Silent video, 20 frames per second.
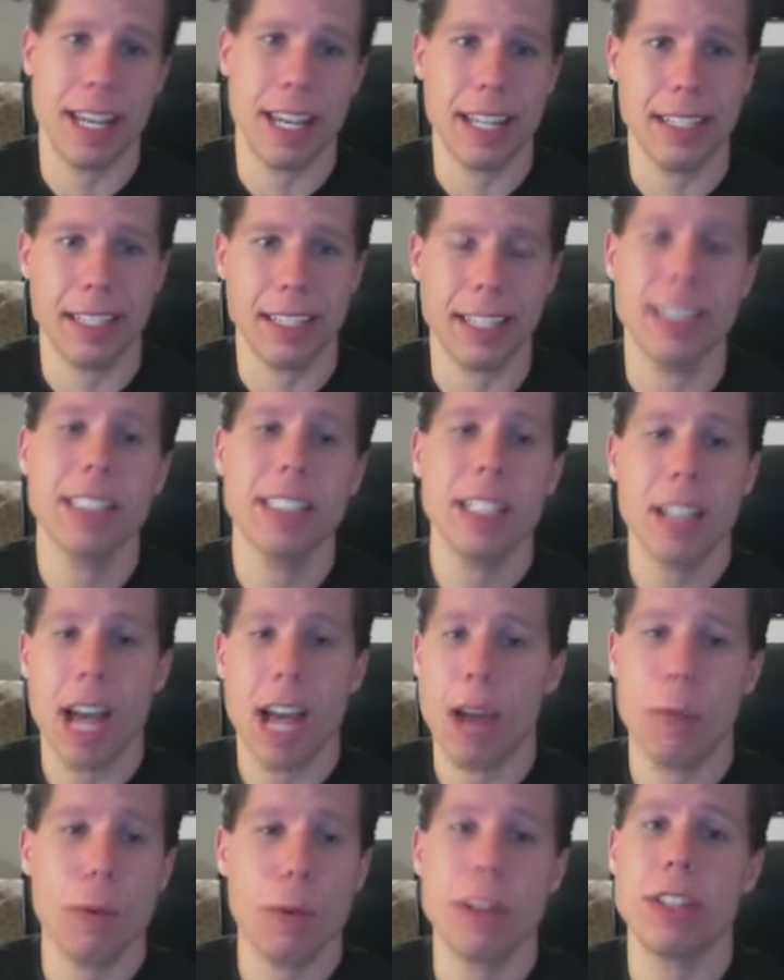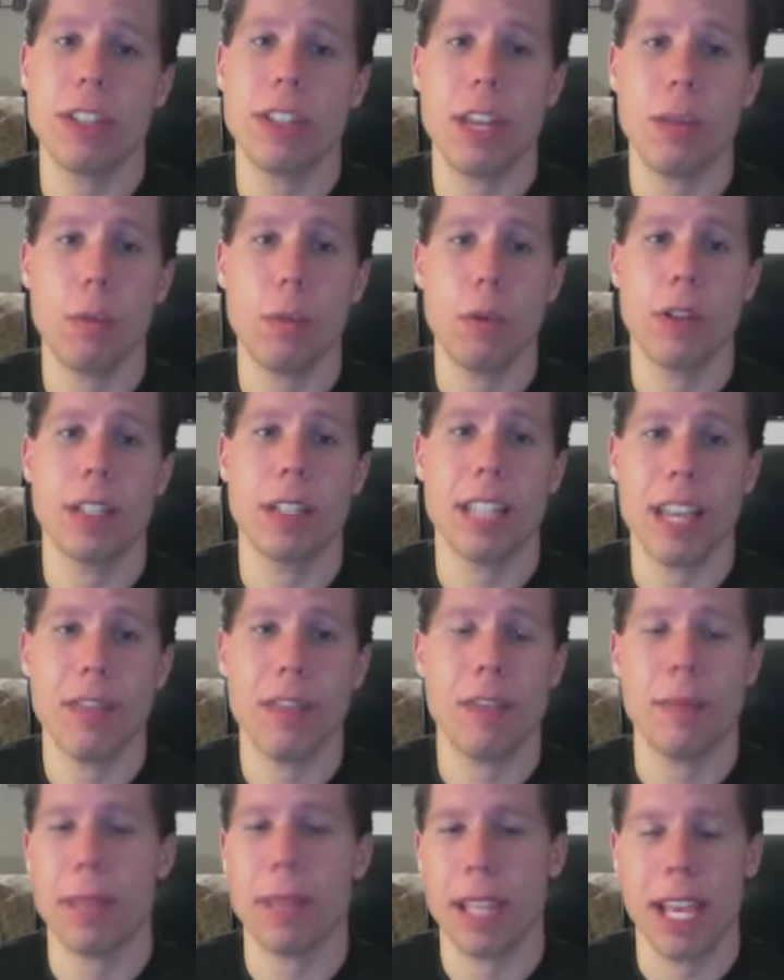And I wish they would
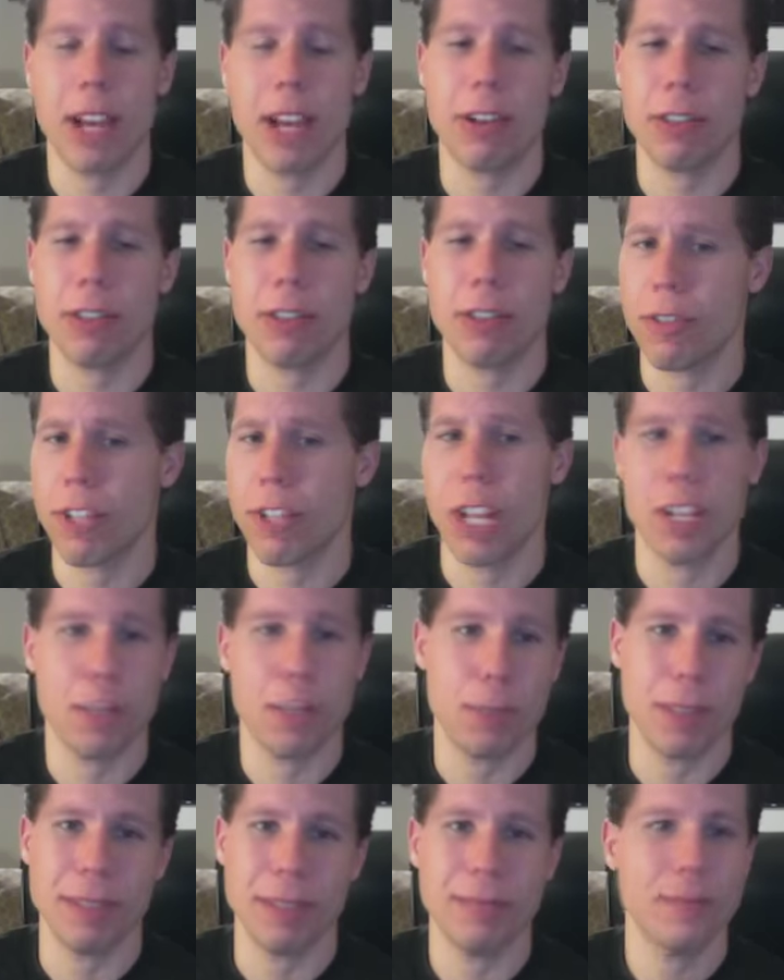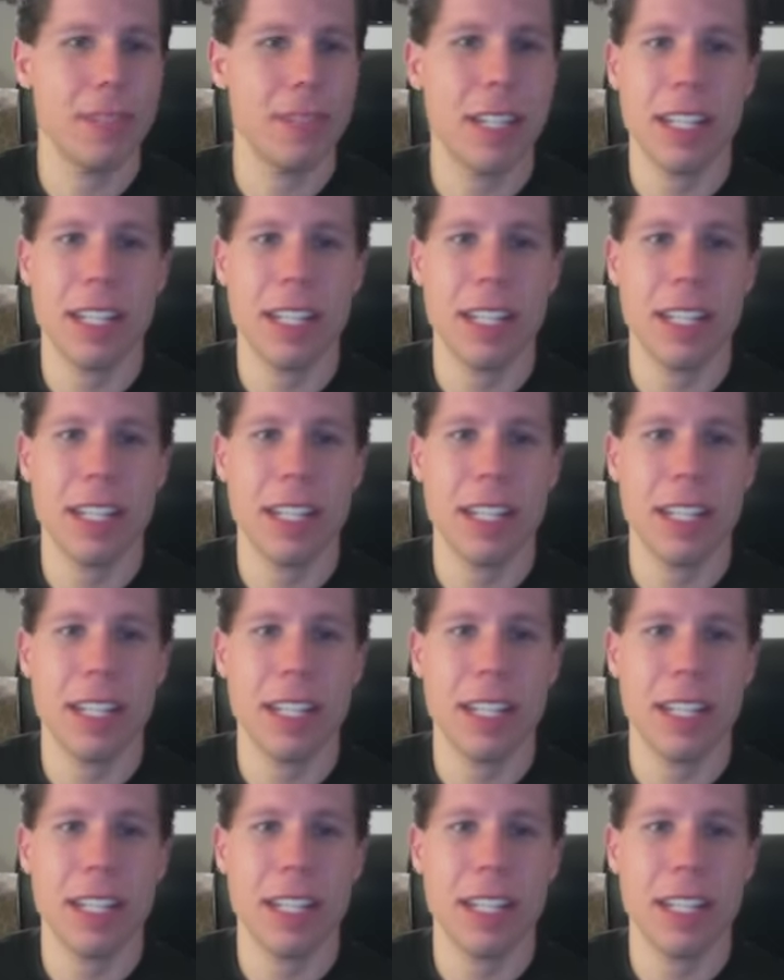give him a character change, but,